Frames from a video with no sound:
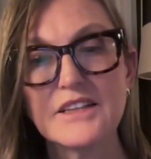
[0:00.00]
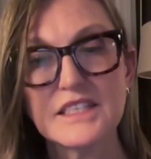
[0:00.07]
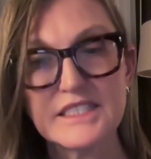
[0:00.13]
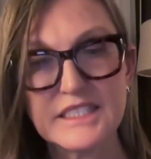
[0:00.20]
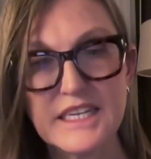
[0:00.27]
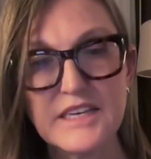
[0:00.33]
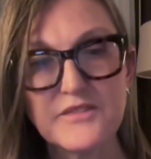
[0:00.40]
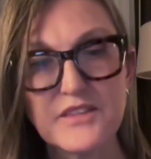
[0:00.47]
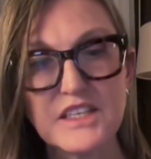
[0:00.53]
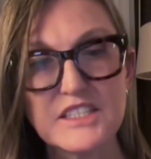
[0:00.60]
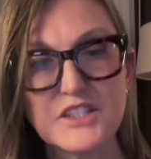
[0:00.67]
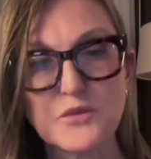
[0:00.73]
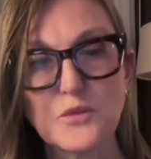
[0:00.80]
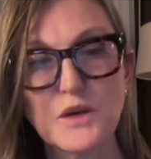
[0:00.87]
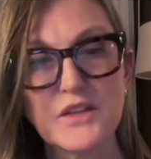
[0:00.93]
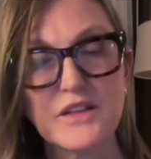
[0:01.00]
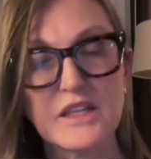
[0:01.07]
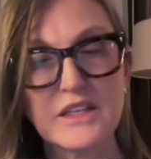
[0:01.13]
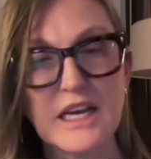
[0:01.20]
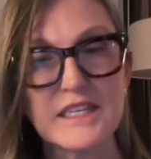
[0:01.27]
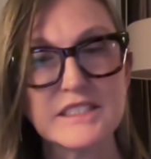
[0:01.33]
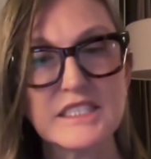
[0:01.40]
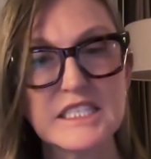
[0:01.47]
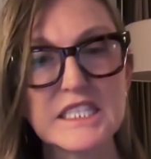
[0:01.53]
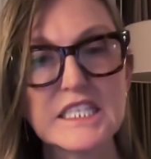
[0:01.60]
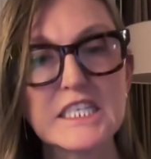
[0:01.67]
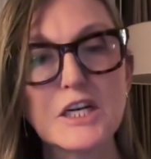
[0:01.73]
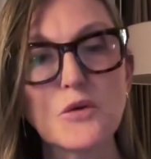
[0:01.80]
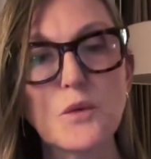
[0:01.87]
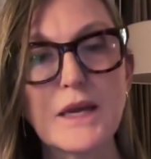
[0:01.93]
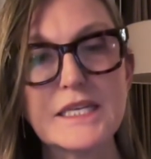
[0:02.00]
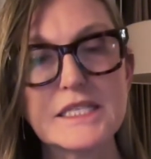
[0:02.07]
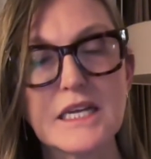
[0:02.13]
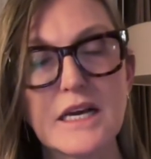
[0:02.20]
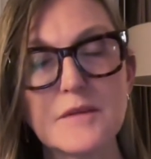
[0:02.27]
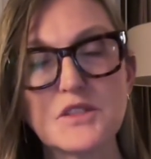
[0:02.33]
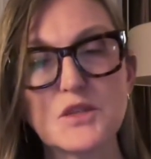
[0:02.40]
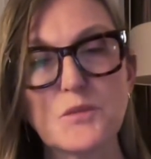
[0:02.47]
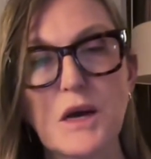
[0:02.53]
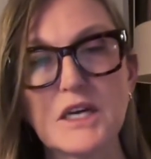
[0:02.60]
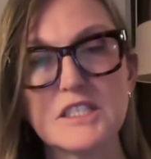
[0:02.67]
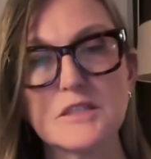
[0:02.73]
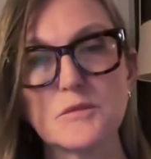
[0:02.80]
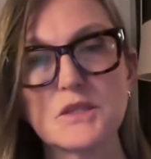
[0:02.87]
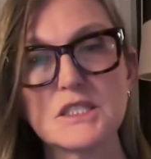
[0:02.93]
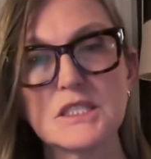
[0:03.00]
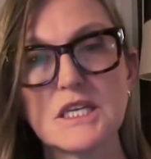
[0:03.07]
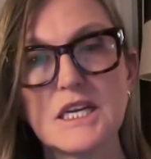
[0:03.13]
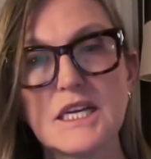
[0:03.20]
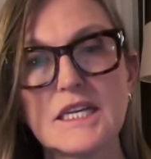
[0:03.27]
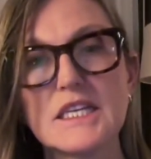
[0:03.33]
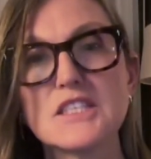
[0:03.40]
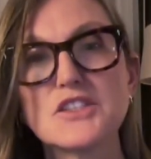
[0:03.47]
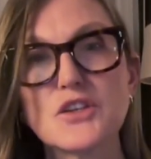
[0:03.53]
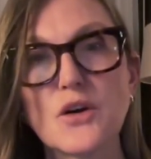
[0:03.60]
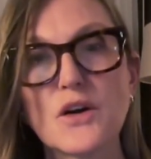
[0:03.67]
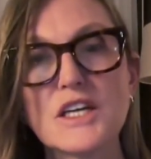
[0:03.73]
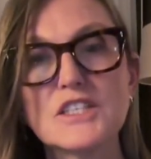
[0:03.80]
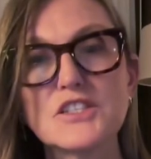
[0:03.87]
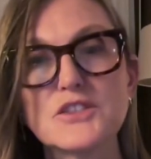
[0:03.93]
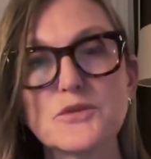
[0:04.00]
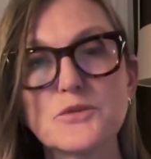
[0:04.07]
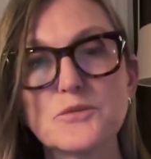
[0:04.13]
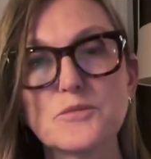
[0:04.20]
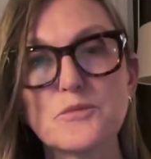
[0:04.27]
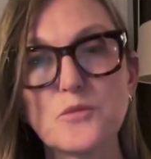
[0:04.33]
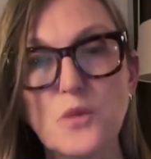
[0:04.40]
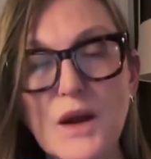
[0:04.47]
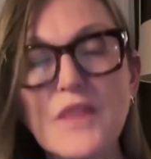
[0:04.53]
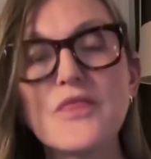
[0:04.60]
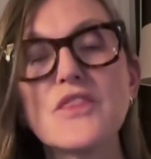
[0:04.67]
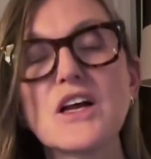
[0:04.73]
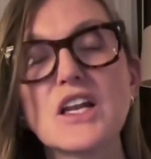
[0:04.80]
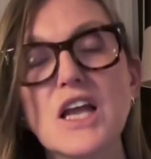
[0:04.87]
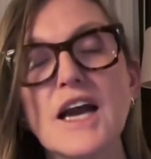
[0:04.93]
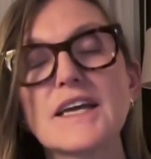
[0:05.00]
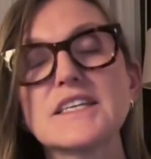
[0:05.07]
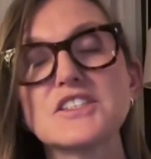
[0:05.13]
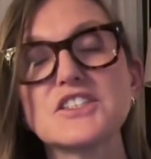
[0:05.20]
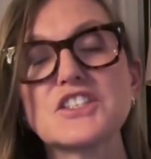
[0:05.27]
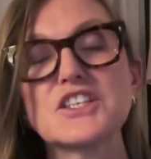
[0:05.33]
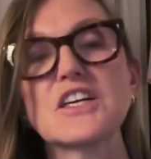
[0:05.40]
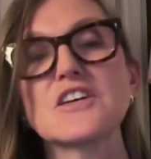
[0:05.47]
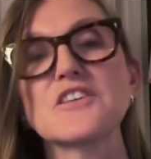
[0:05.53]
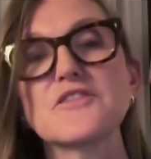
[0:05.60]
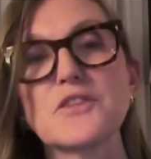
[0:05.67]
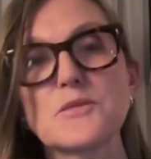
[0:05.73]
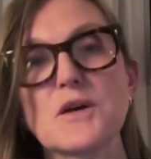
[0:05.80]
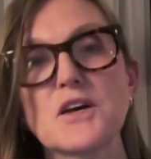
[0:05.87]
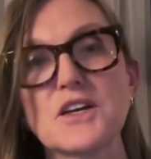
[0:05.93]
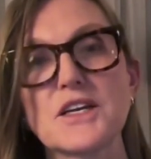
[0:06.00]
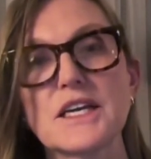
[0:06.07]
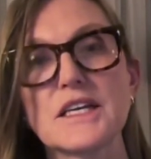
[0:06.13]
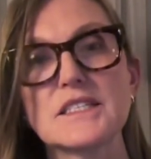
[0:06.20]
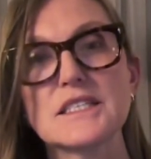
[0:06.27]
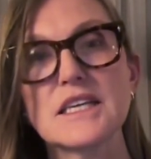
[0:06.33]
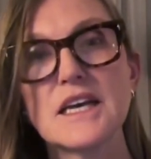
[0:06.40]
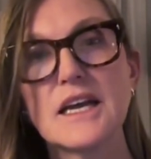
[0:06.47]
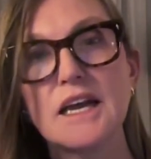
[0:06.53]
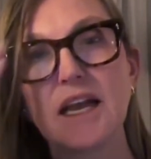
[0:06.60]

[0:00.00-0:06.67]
the safest, with as little wait time as possible, is going to win the lion's share of the market.